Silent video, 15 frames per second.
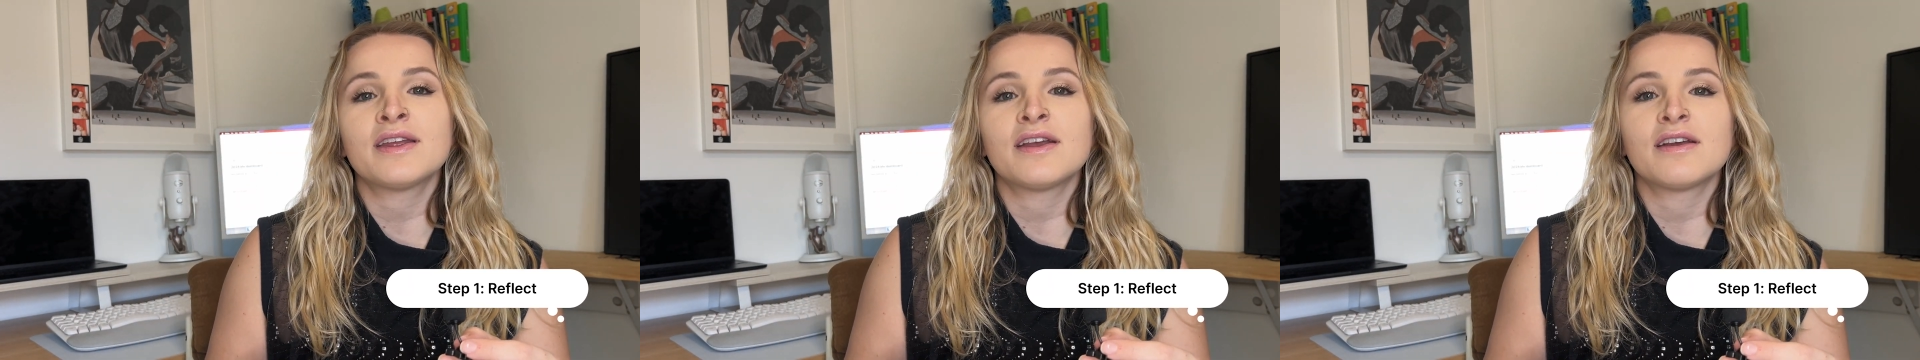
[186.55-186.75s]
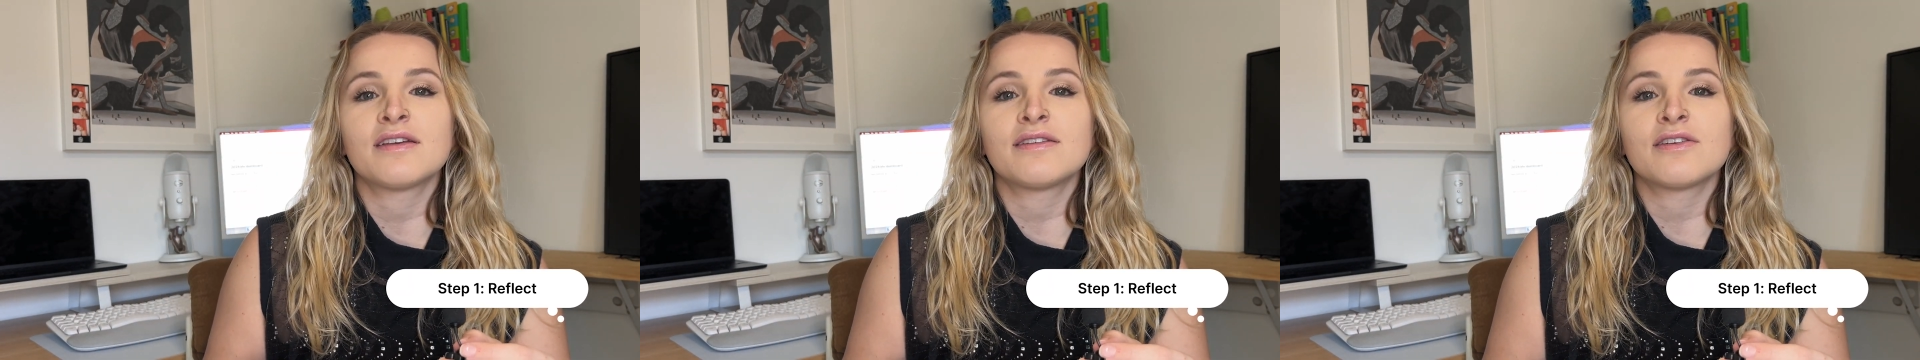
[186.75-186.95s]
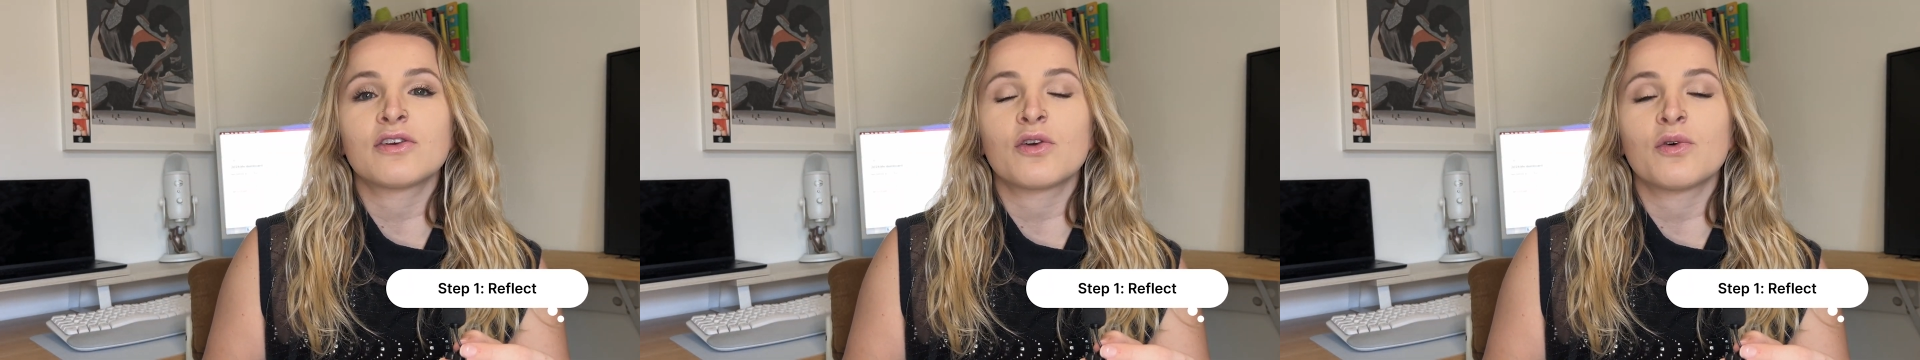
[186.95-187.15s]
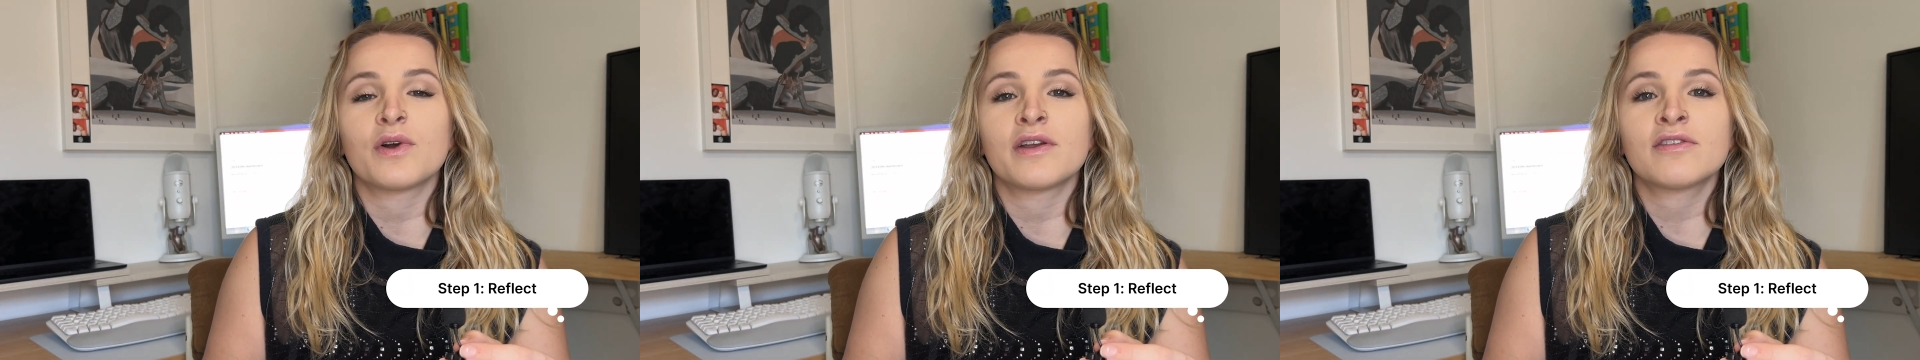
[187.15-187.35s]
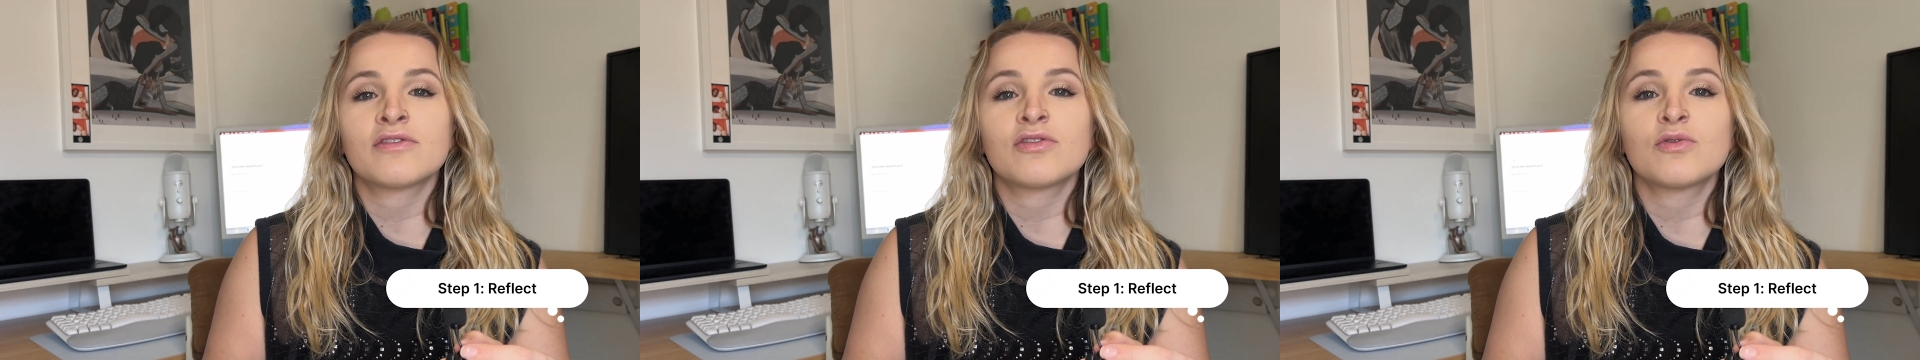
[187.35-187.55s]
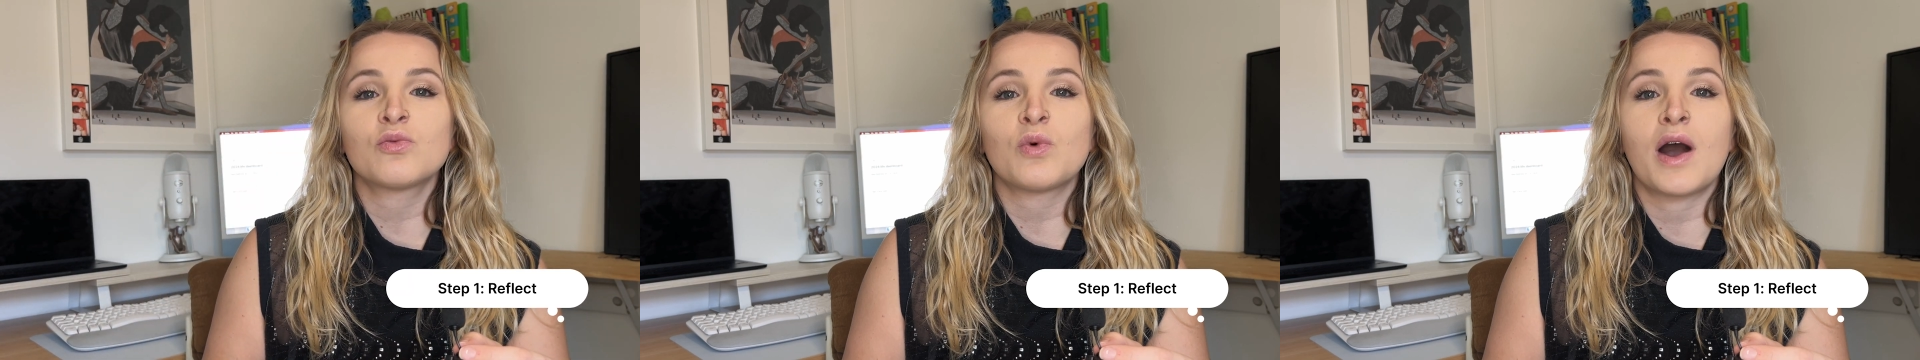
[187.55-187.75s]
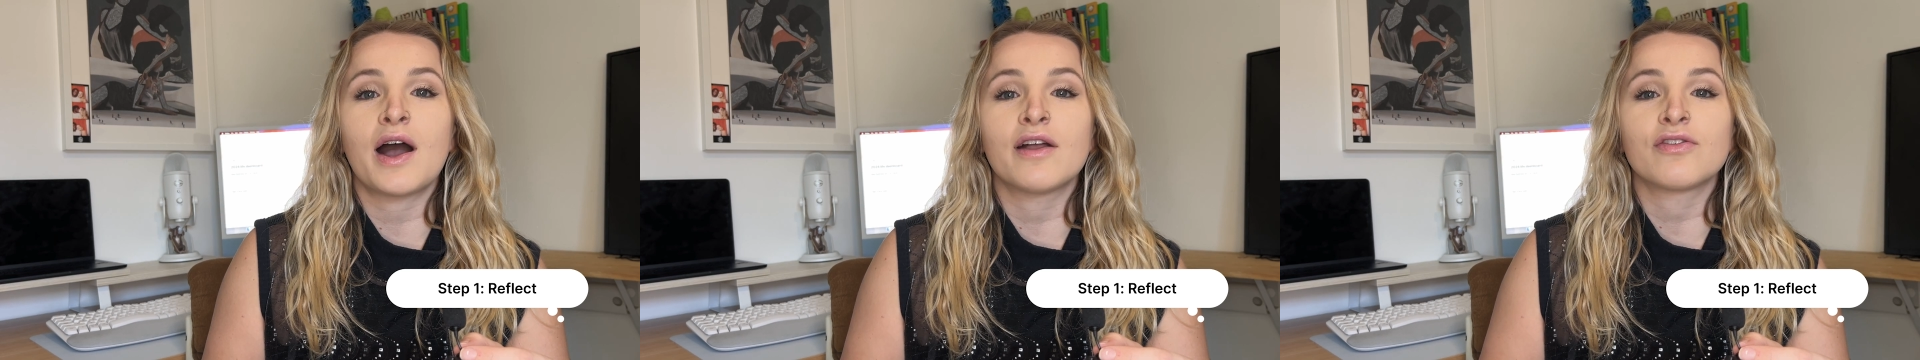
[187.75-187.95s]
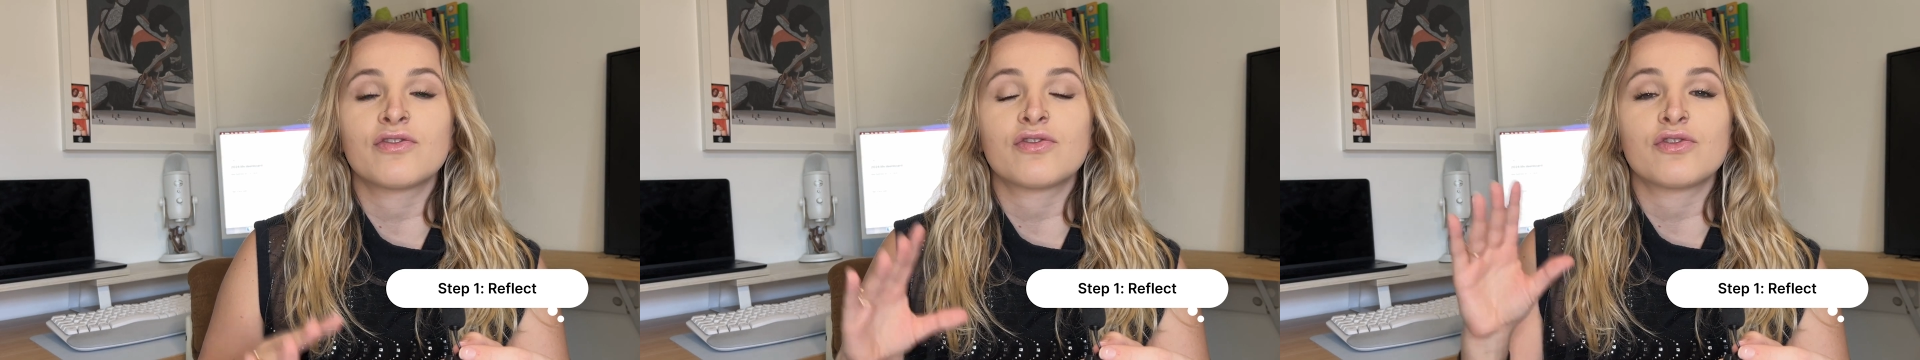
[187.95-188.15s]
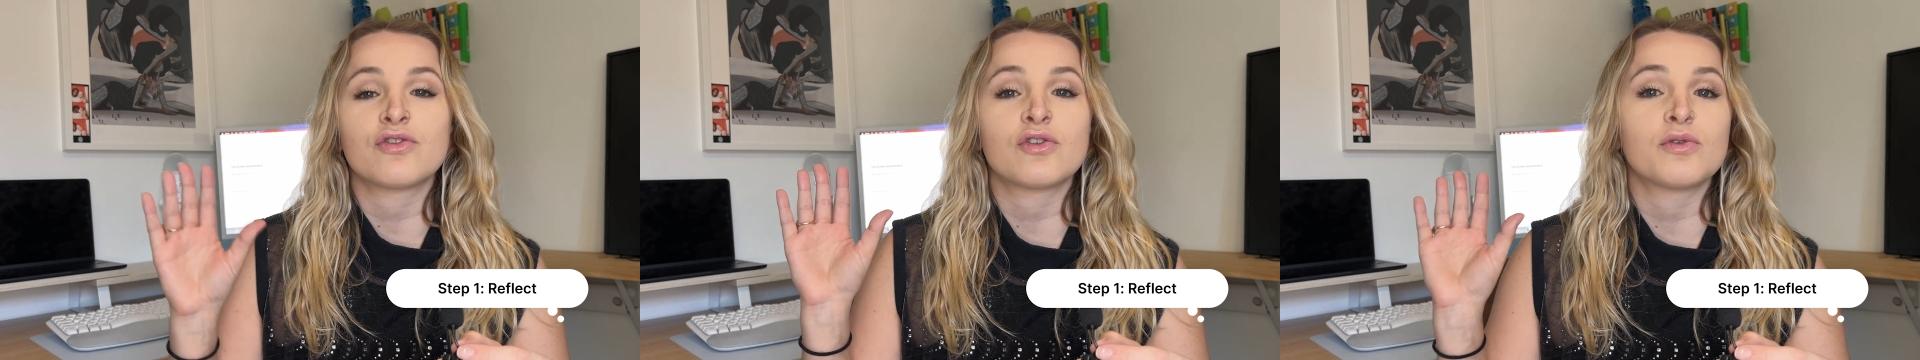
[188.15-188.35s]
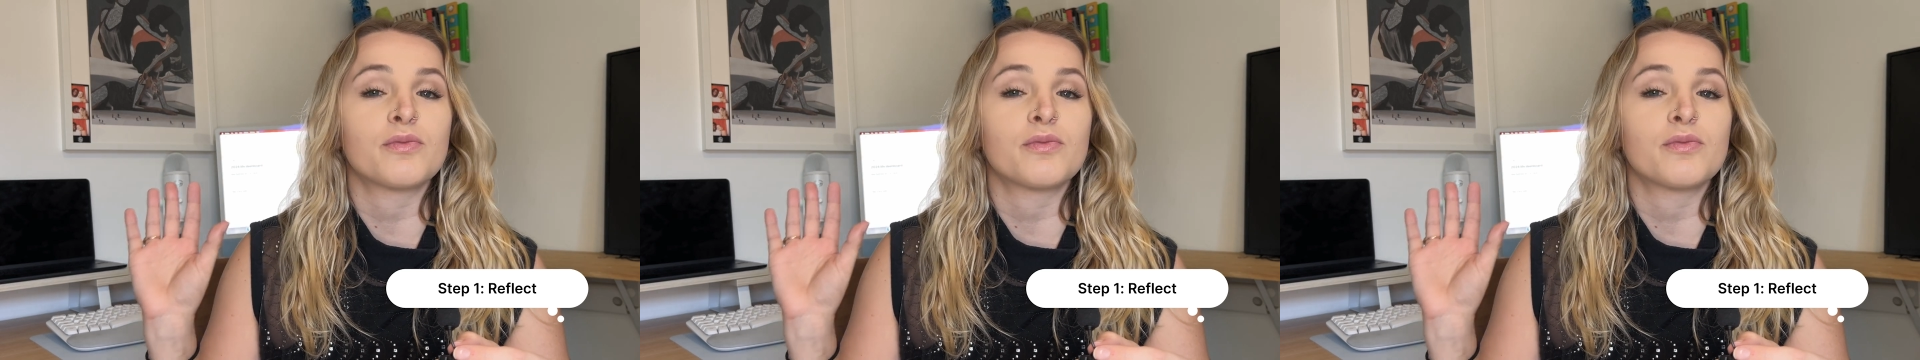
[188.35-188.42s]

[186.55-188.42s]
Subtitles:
is you're going to want to,